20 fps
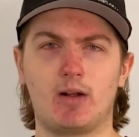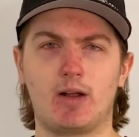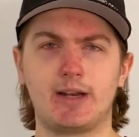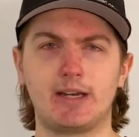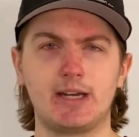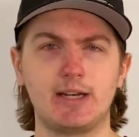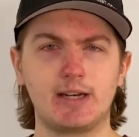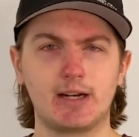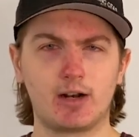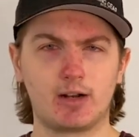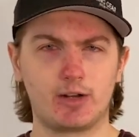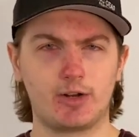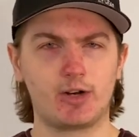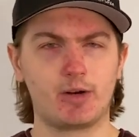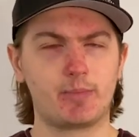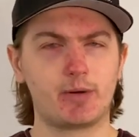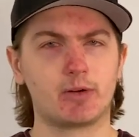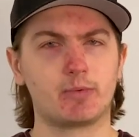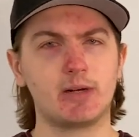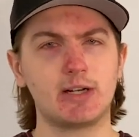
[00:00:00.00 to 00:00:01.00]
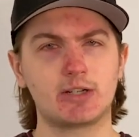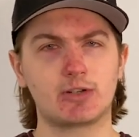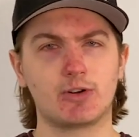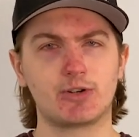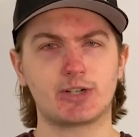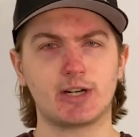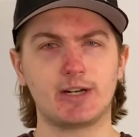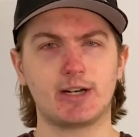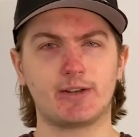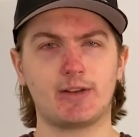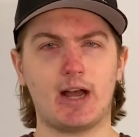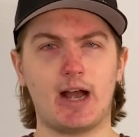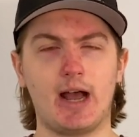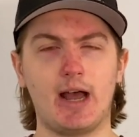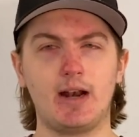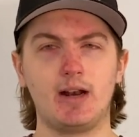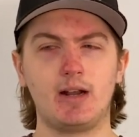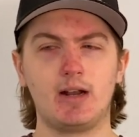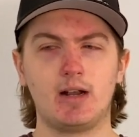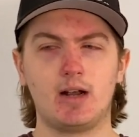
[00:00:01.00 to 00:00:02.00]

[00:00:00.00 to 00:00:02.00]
and he did a little bit of research into that.